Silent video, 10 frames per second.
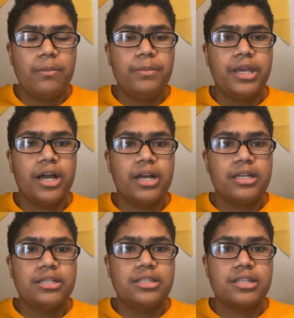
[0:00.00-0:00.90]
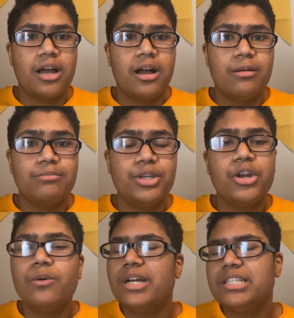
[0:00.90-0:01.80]
because, you
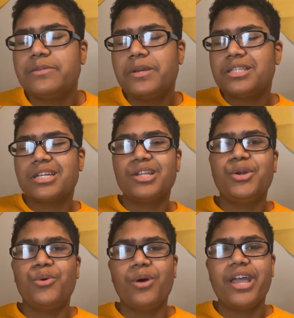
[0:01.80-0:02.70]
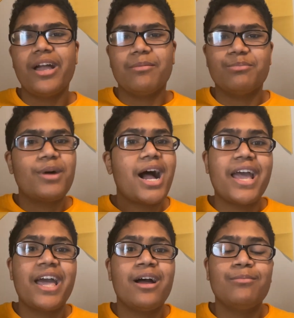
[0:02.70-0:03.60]
know, it's basically who I am. I
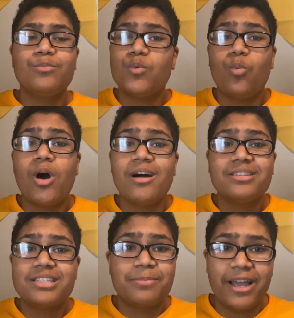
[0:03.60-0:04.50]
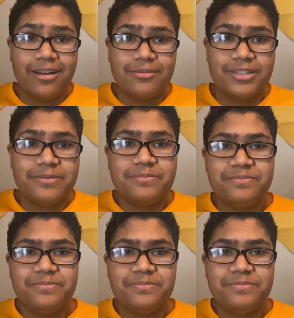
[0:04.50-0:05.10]
am Wands by Elvyn.